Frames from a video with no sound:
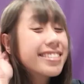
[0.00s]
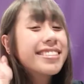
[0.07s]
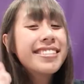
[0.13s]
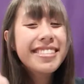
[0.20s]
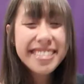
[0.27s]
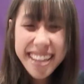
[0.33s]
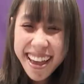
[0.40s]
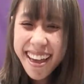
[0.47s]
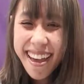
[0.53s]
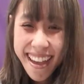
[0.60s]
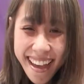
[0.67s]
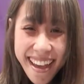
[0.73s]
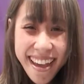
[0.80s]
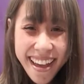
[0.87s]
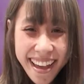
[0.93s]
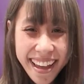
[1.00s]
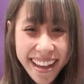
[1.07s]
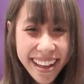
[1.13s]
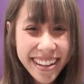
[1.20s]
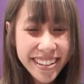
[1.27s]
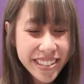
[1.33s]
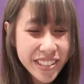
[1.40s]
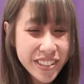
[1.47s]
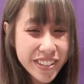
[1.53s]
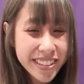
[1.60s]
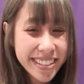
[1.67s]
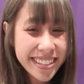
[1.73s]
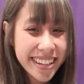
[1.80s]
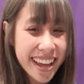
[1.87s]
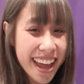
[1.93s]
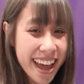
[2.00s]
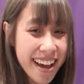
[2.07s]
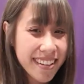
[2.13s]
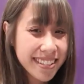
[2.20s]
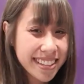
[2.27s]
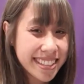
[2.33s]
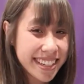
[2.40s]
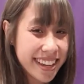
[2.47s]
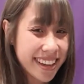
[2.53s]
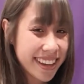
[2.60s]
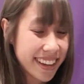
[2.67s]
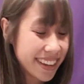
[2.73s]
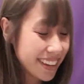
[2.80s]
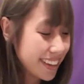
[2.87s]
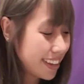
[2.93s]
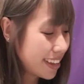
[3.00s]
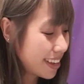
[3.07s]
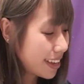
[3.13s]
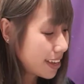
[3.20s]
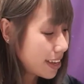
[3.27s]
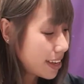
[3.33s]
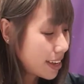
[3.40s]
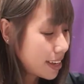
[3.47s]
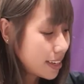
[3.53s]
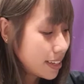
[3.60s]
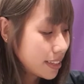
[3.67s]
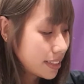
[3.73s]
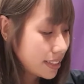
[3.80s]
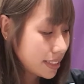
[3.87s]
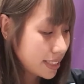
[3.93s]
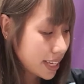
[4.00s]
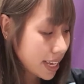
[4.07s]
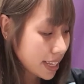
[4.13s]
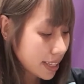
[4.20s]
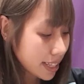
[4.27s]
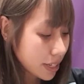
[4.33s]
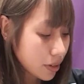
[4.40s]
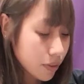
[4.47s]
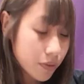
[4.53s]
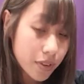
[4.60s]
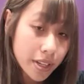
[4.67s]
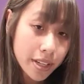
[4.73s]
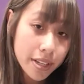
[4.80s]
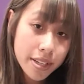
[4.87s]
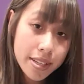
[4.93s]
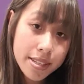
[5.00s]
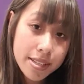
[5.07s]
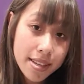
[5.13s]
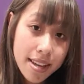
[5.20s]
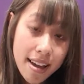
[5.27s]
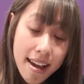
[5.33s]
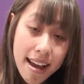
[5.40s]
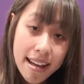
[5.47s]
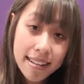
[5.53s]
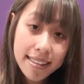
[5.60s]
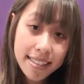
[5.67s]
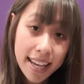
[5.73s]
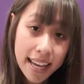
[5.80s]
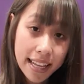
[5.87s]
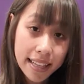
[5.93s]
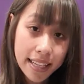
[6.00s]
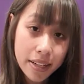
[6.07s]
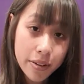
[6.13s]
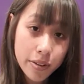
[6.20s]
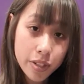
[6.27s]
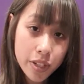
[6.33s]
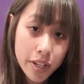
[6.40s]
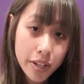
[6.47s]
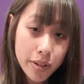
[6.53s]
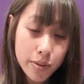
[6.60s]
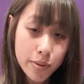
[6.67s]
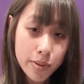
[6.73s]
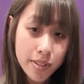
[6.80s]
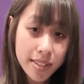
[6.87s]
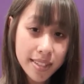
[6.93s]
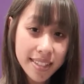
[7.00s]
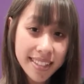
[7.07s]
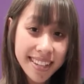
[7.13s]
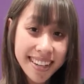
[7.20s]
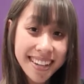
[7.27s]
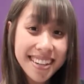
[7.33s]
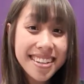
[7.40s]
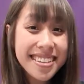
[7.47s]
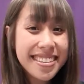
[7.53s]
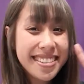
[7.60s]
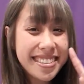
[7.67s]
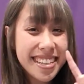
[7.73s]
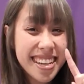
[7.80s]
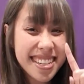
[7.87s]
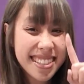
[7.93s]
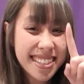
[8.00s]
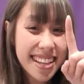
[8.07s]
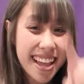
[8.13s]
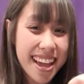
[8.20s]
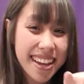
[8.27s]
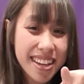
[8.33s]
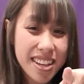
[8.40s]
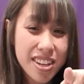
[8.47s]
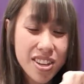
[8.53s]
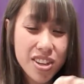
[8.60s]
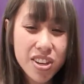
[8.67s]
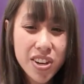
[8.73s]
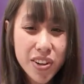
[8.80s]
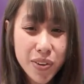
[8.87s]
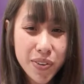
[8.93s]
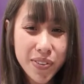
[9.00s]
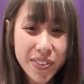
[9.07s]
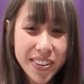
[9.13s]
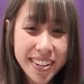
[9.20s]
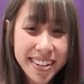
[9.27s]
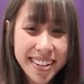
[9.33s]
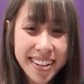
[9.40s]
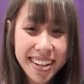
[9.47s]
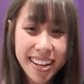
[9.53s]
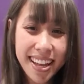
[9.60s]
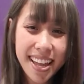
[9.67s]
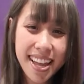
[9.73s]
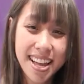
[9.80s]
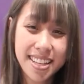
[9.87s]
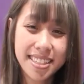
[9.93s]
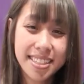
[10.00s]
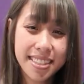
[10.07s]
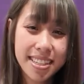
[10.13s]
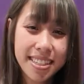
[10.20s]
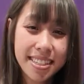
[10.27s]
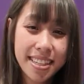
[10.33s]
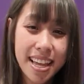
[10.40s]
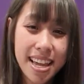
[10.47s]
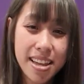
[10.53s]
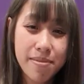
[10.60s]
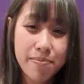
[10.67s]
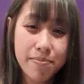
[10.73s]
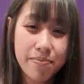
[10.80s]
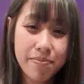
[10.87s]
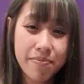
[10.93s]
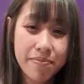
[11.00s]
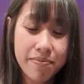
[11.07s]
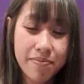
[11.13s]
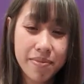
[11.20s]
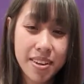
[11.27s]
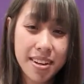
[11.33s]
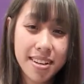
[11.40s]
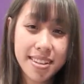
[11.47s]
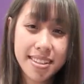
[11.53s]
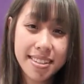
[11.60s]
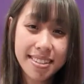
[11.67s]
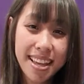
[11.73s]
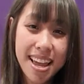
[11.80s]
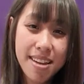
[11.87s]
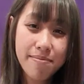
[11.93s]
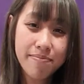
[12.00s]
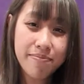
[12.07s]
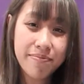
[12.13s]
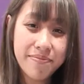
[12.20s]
10. Good counting. 10 little fingers and 10 little toes. Just like you. It's the same. Same.